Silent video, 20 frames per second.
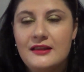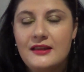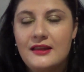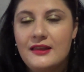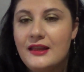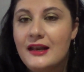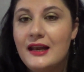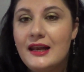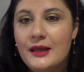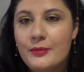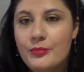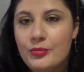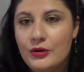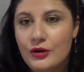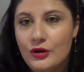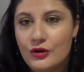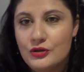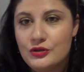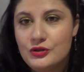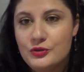the lip
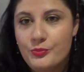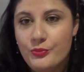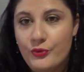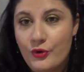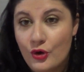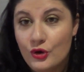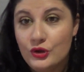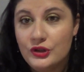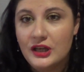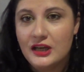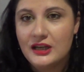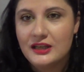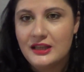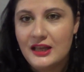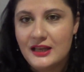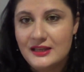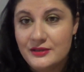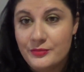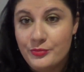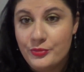gloss product
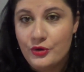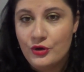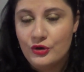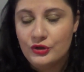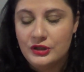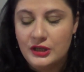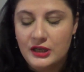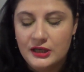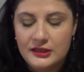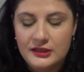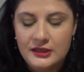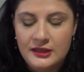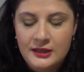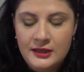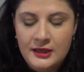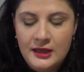as a product.